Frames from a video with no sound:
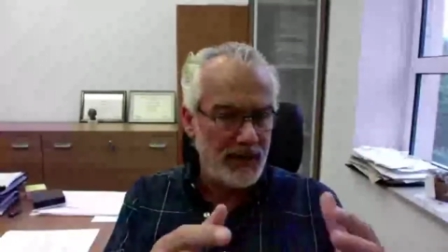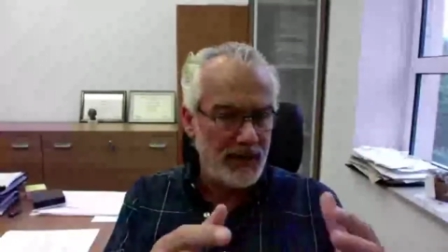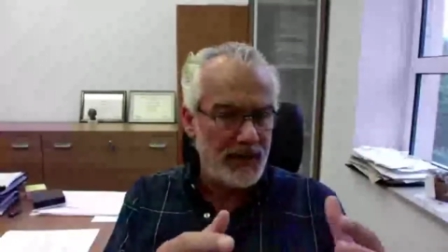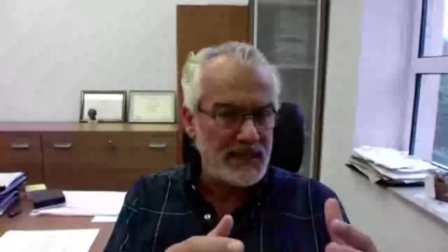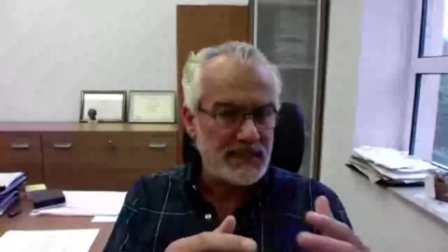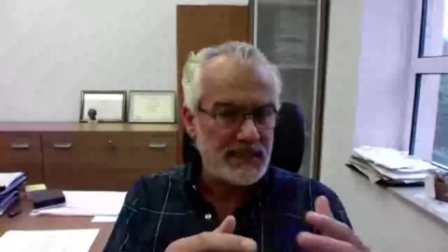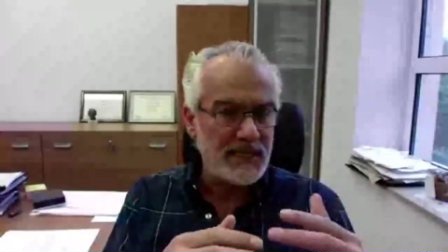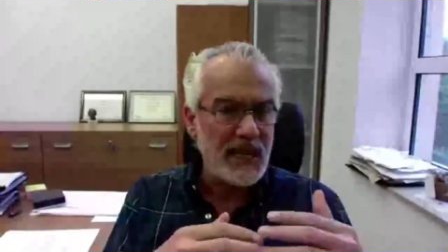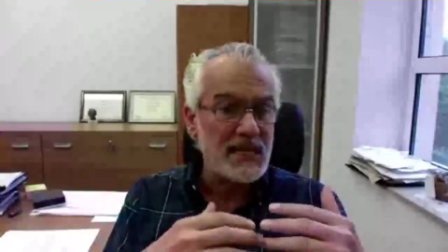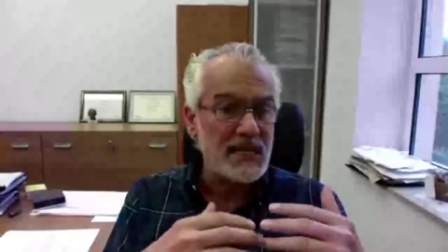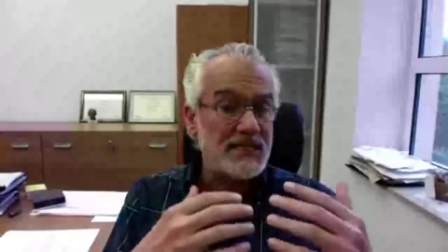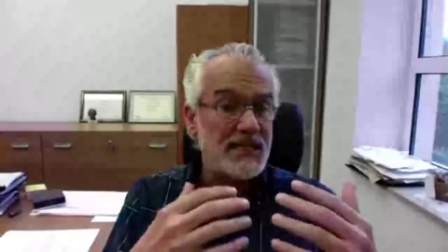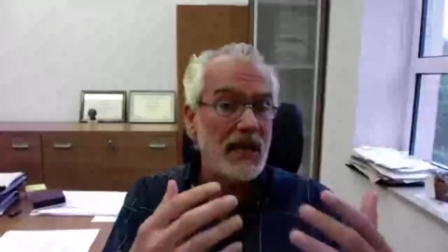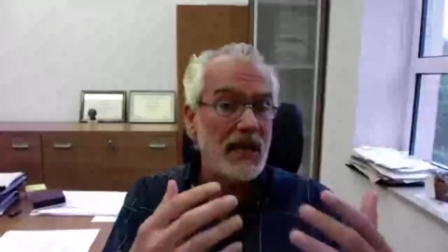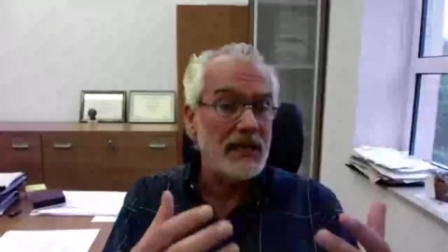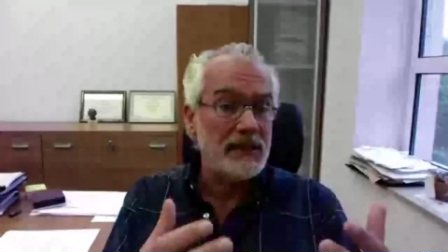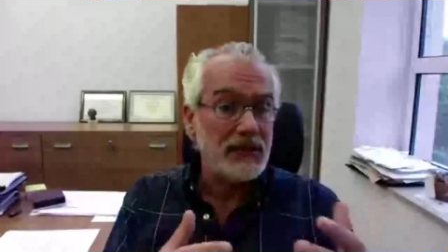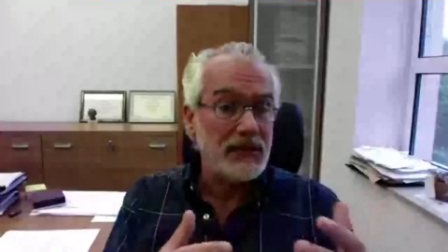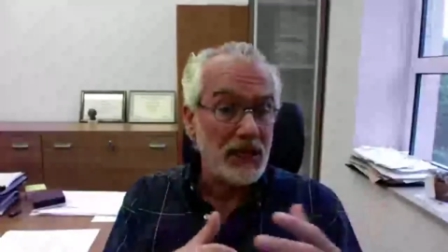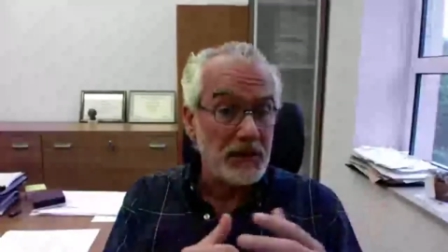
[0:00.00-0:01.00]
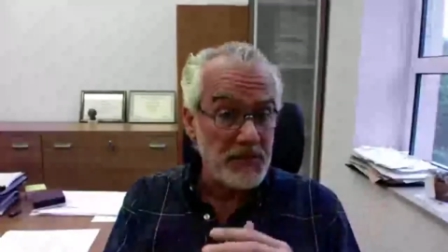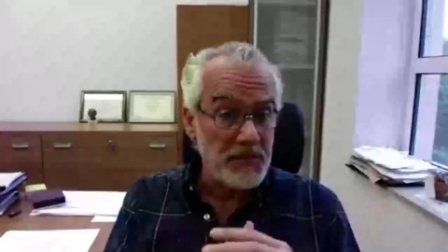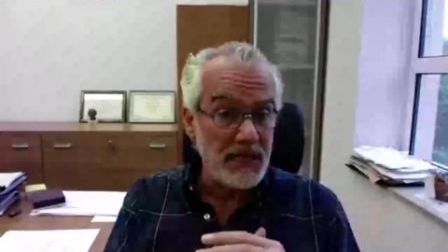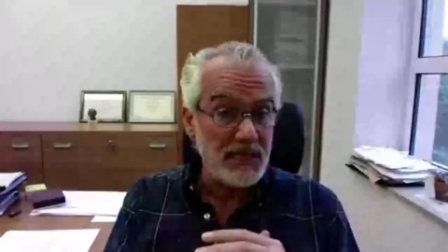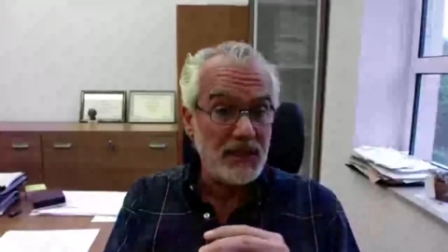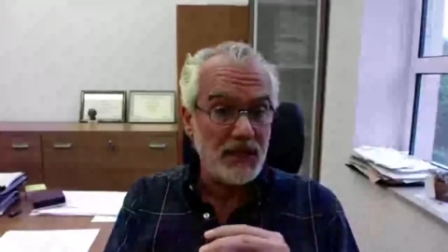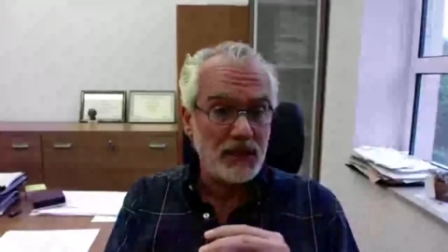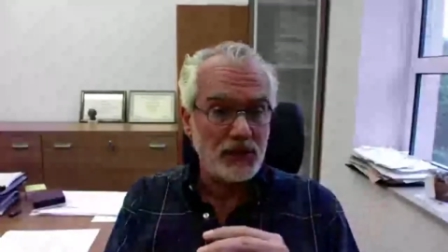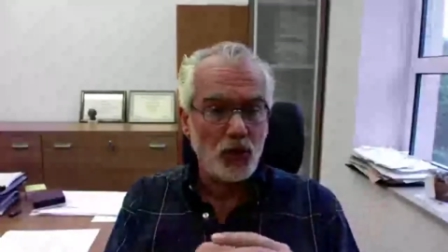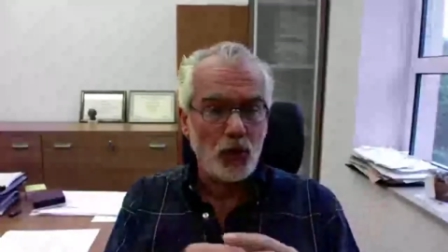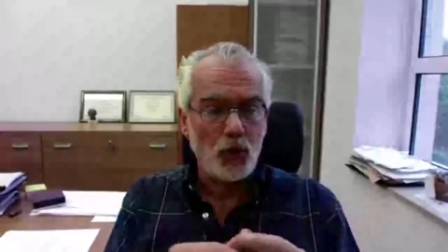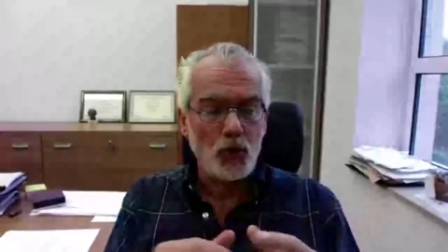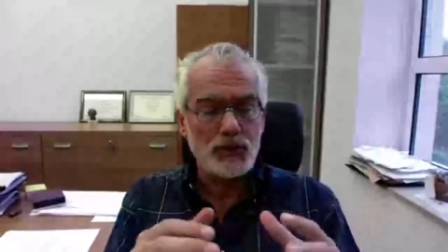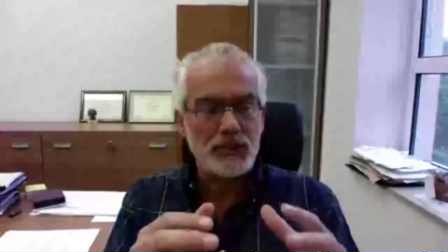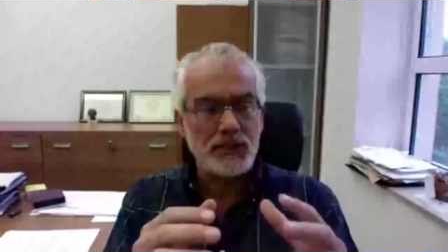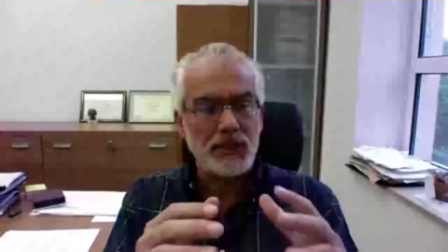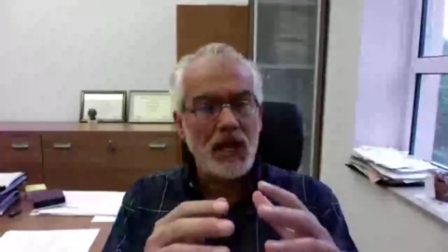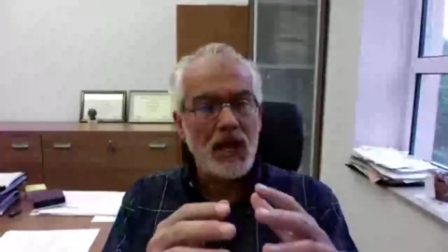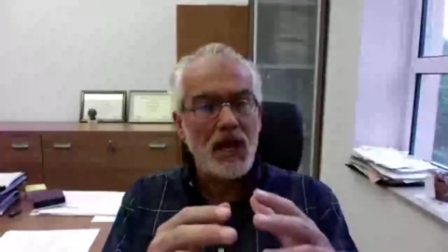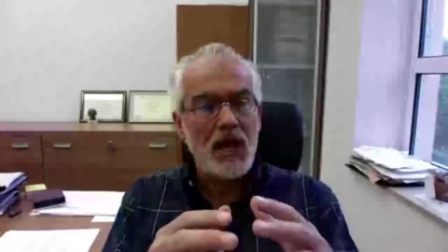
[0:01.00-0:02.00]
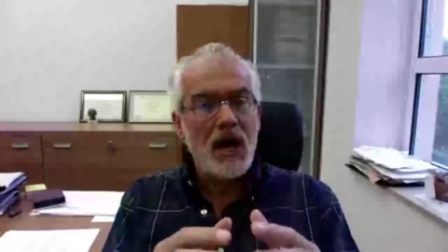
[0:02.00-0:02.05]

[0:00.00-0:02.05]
this case, the intermediate host,